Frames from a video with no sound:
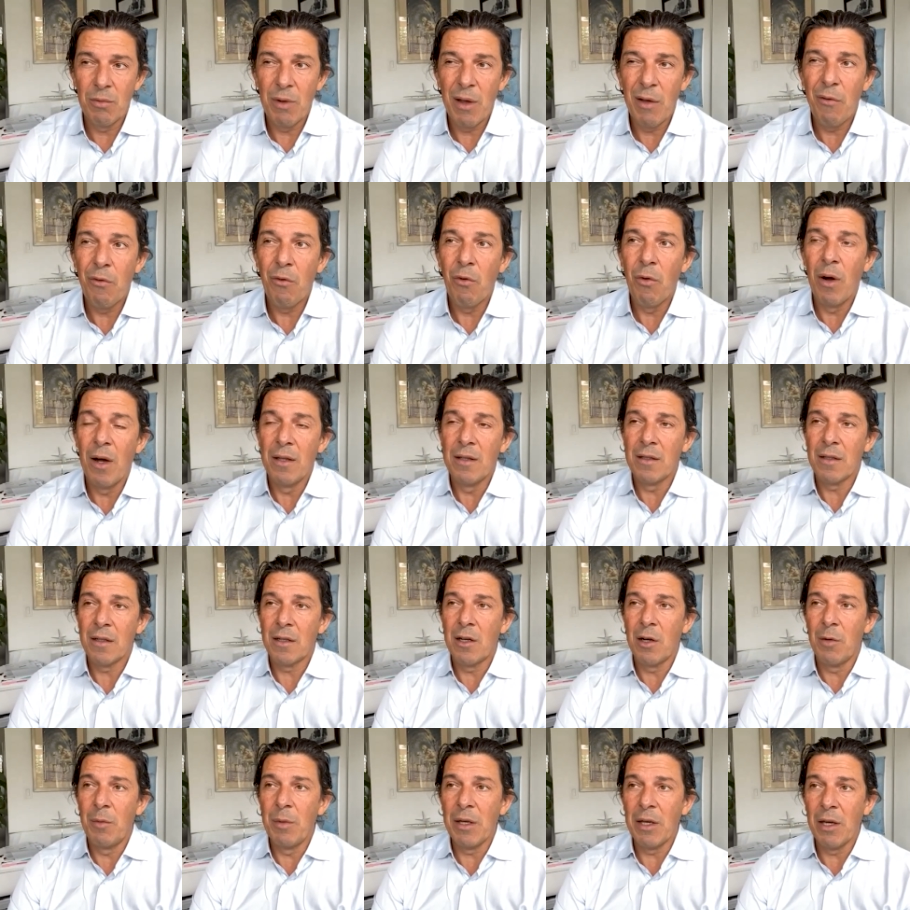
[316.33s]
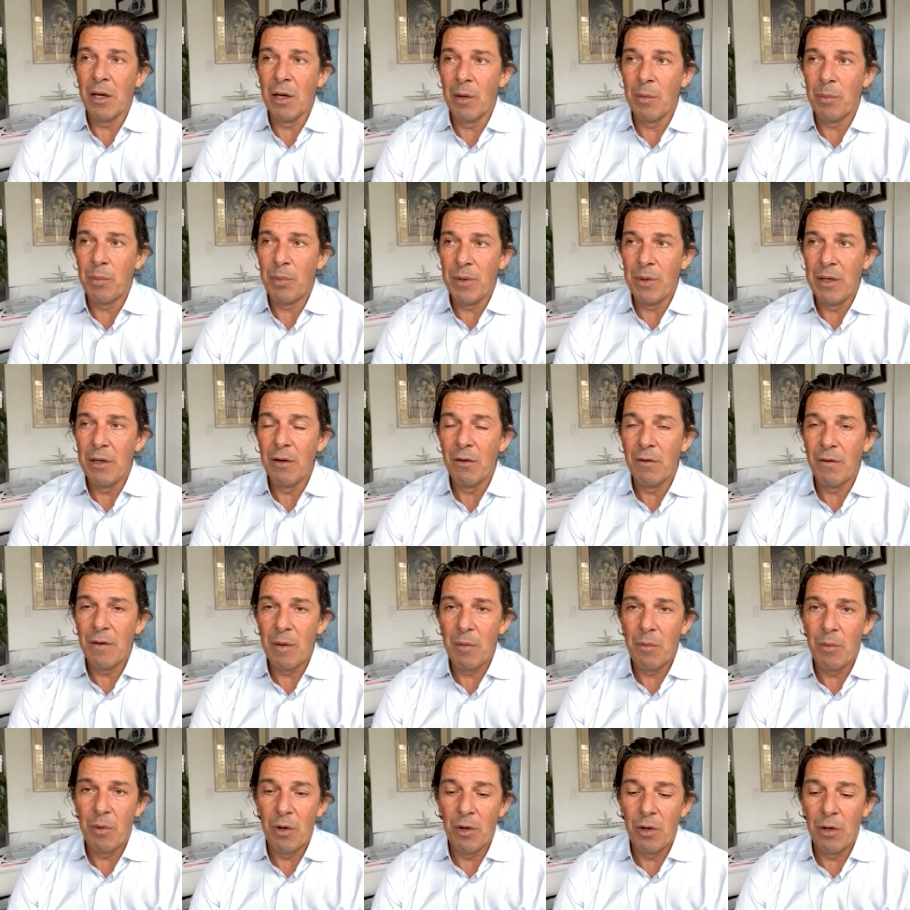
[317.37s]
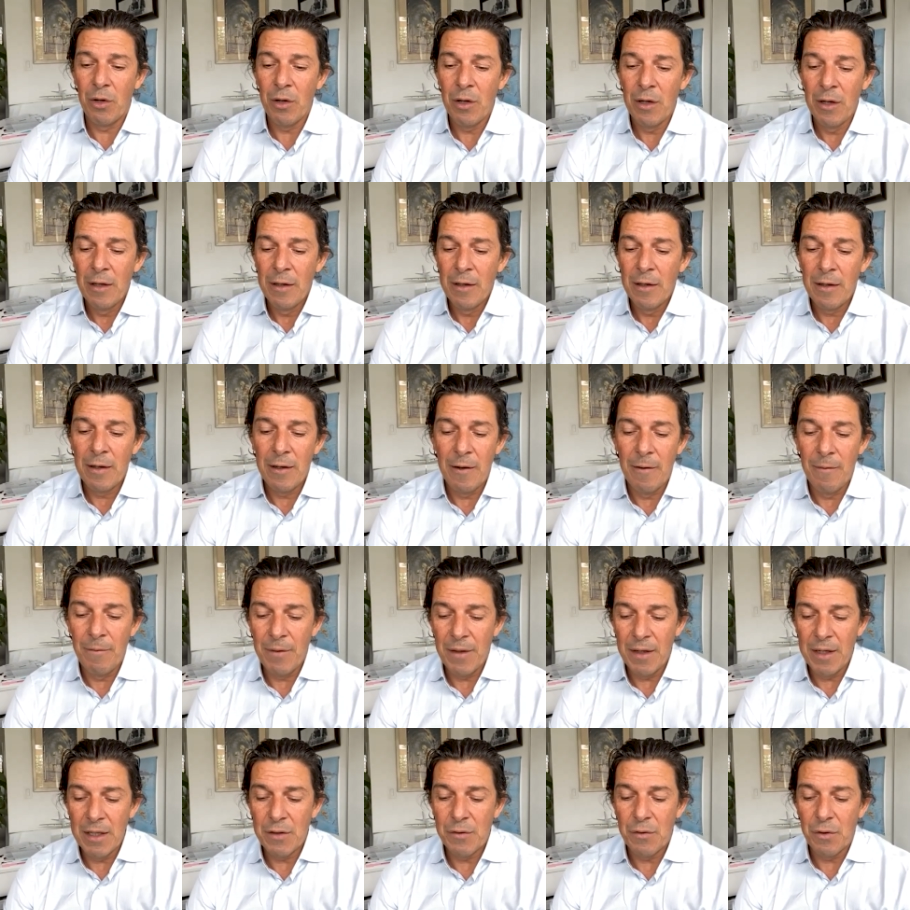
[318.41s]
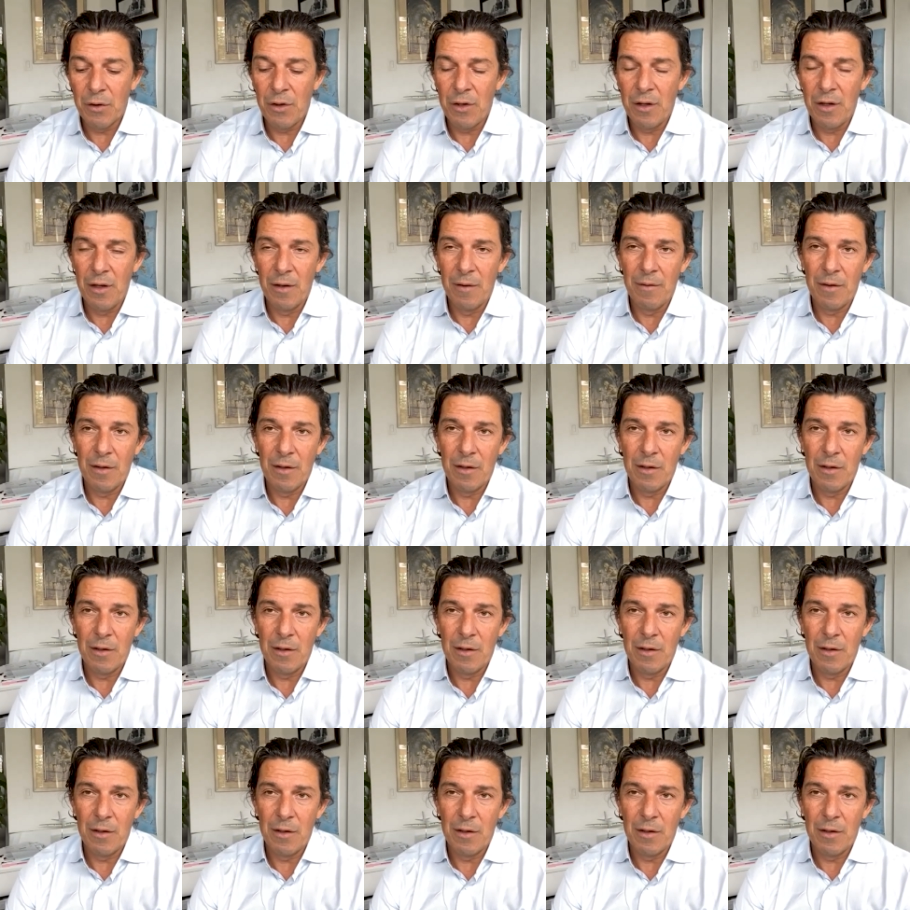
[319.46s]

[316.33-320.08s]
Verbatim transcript: We have one coming up in November that is for the